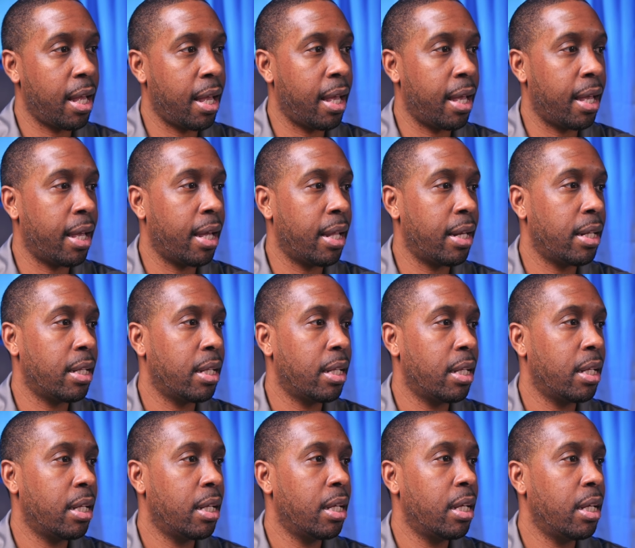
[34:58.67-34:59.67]
add,
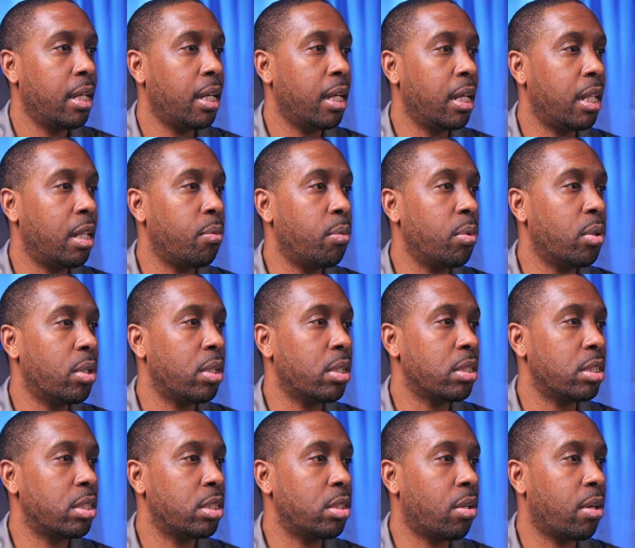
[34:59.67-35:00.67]
And then we're going to
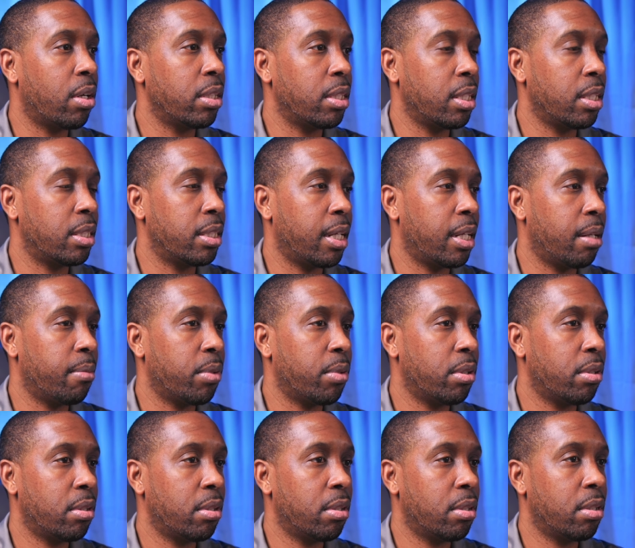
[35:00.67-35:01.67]
start the timer.